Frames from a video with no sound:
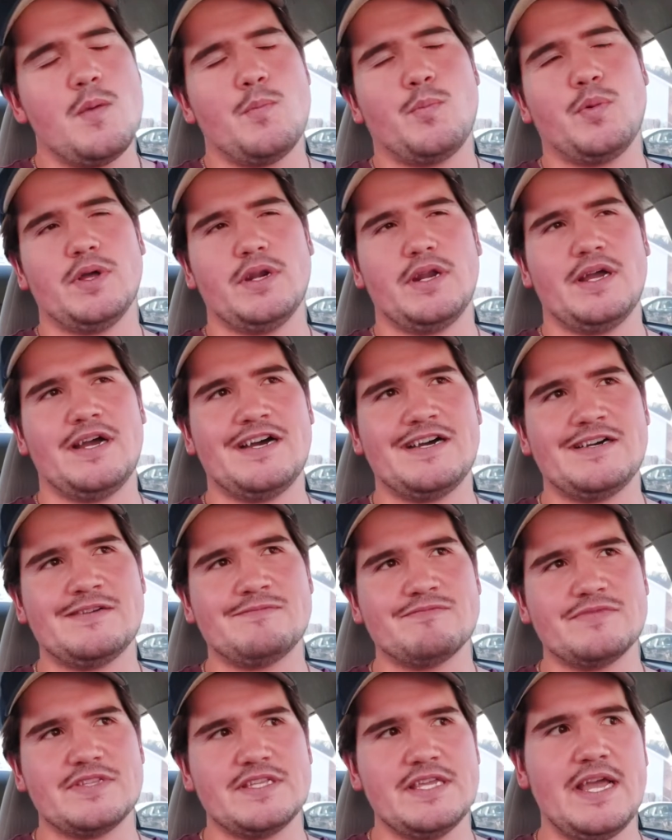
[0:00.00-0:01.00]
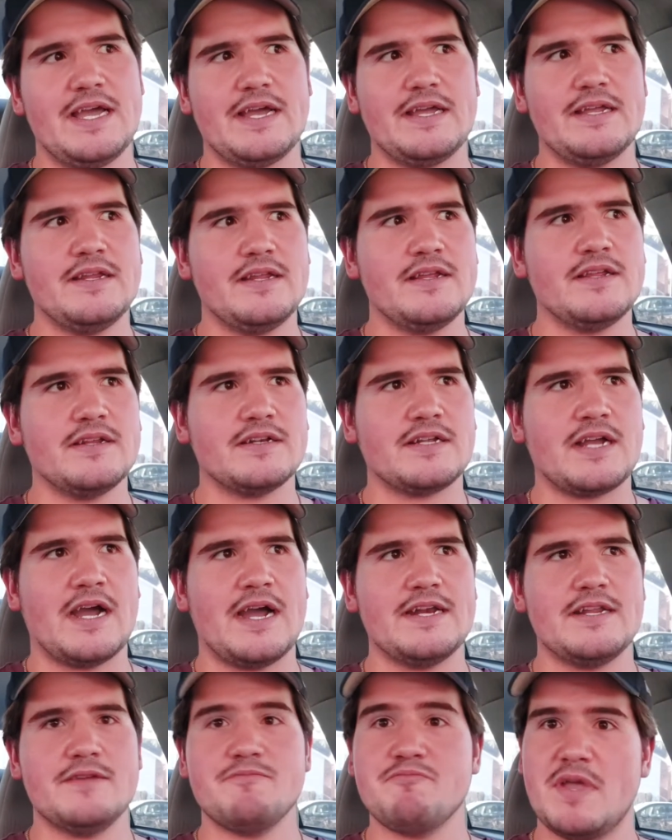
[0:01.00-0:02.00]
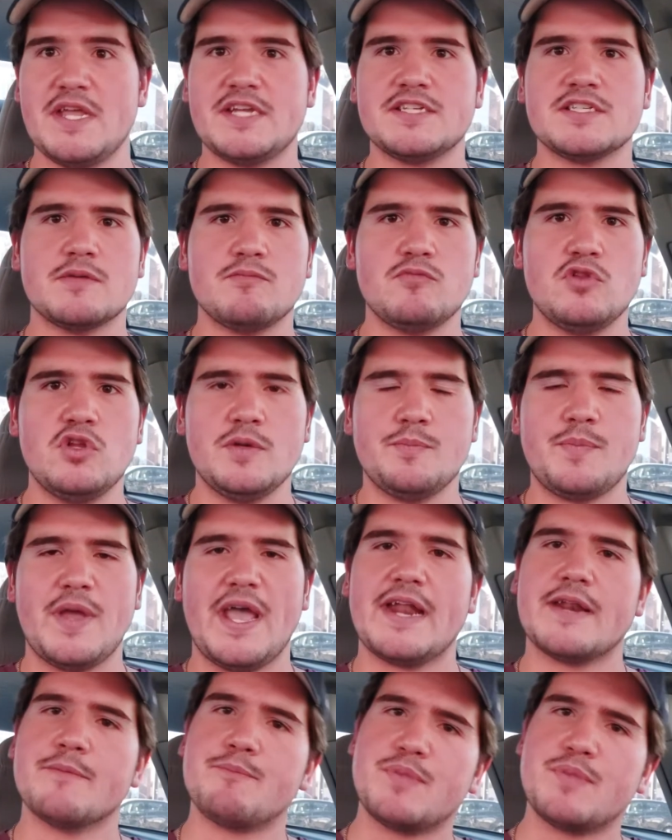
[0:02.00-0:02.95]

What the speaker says: But it kind of makes them look bad.